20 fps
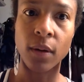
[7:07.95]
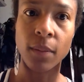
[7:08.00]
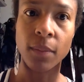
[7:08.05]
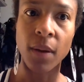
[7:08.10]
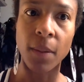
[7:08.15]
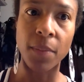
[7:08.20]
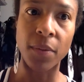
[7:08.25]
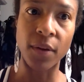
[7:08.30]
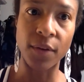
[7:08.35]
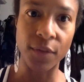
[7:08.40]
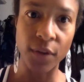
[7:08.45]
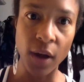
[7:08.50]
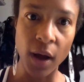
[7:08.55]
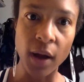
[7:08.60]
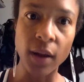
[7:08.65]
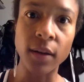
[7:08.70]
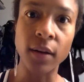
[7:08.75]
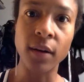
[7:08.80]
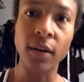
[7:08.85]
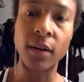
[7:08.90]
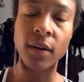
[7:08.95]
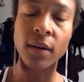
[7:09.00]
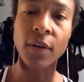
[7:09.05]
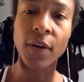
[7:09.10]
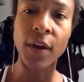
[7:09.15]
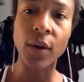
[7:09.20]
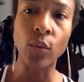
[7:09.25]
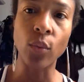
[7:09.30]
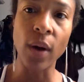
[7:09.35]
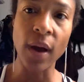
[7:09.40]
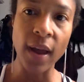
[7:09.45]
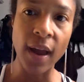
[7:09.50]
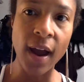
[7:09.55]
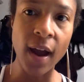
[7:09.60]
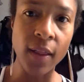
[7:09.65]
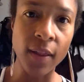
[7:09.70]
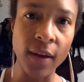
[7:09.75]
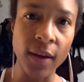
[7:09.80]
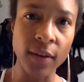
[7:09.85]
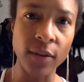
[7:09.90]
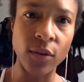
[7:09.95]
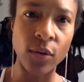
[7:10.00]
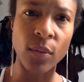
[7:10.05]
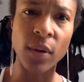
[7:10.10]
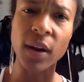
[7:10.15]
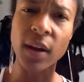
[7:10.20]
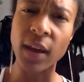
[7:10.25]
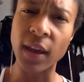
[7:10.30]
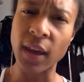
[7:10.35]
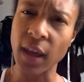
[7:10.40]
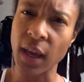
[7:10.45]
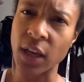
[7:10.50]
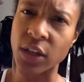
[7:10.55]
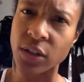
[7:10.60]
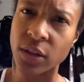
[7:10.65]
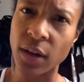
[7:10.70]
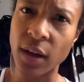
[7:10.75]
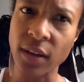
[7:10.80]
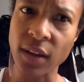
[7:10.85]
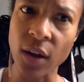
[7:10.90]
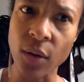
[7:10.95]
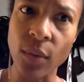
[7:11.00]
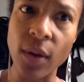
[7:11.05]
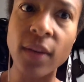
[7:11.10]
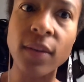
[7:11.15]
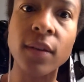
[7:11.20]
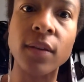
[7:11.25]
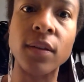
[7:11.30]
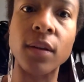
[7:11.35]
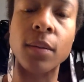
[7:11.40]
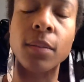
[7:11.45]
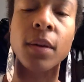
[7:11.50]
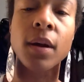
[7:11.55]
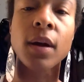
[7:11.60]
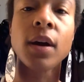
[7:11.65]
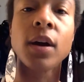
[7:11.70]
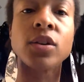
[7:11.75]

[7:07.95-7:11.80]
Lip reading: people of color and white allies who want to engage in anti-racism,